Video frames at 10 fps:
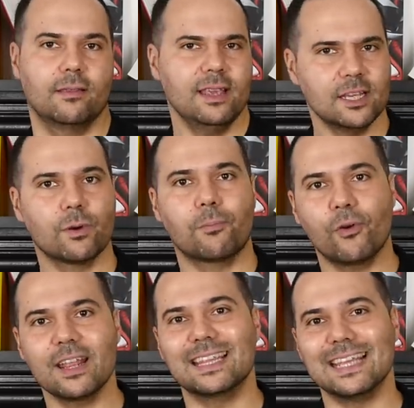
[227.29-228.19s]
these were a
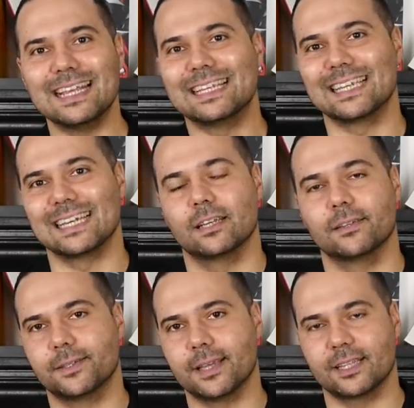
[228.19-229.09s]
pretty decent
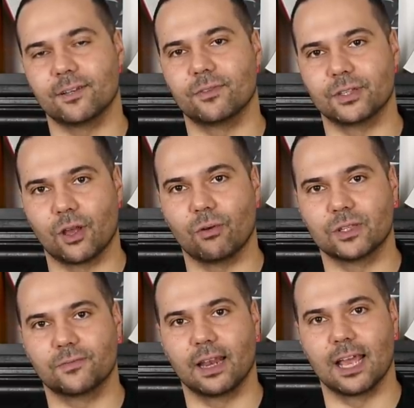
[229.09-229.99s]
set of
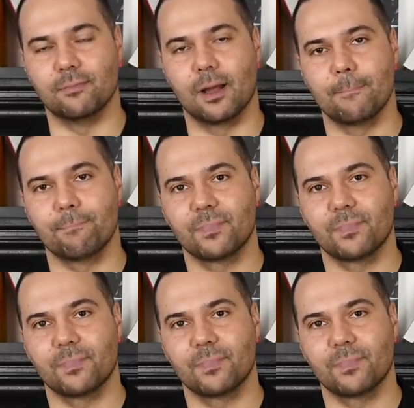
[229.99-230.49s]
results for Labour.